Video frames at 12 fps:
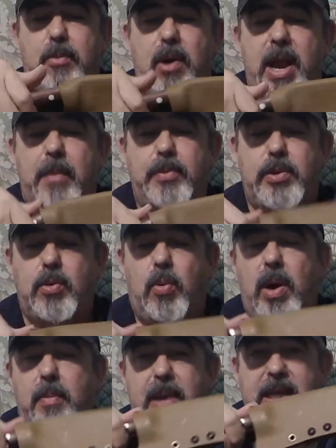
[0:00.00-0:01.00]
ramp to
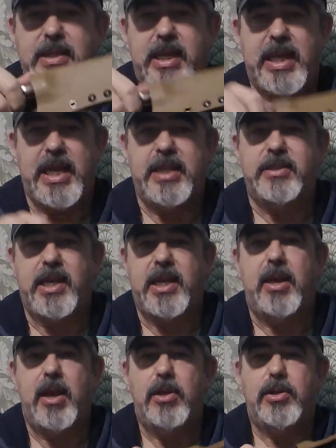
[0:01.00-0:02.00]
where it makes it easy
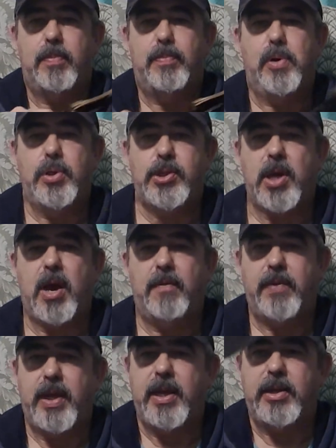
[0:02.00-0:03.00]
to push
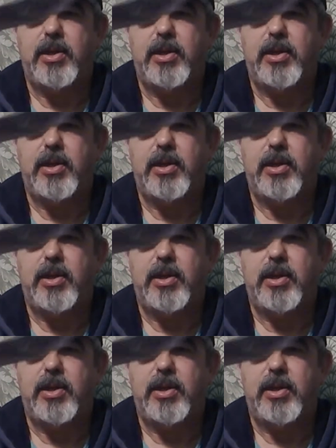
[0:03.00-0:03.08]
off and